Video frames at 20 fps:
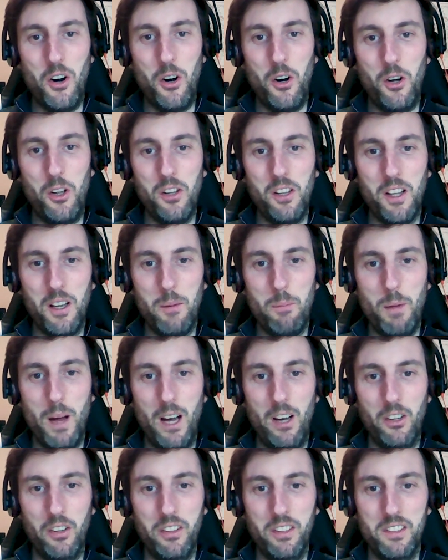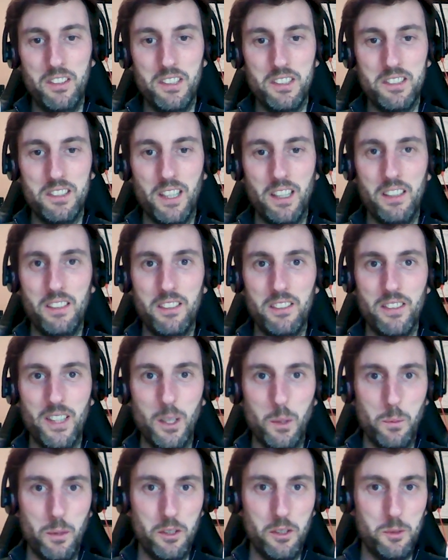all about these exciting
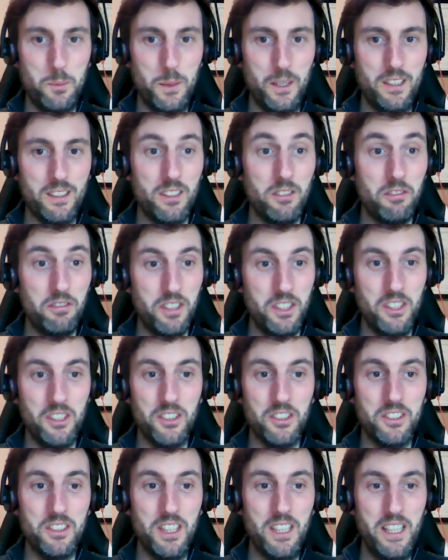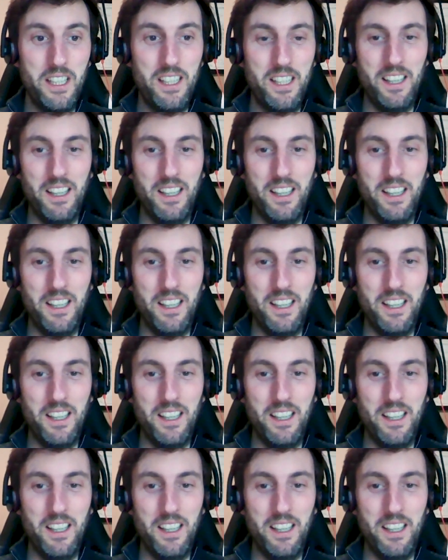developments because it feels